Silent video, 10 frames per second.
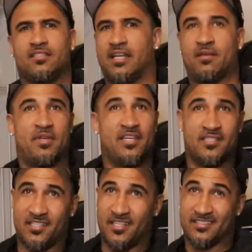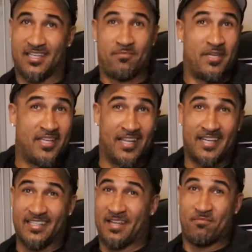They being Jenkins, they being
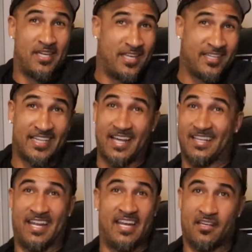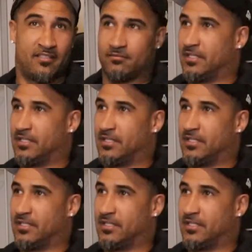Lake, they being Cap, they didn't,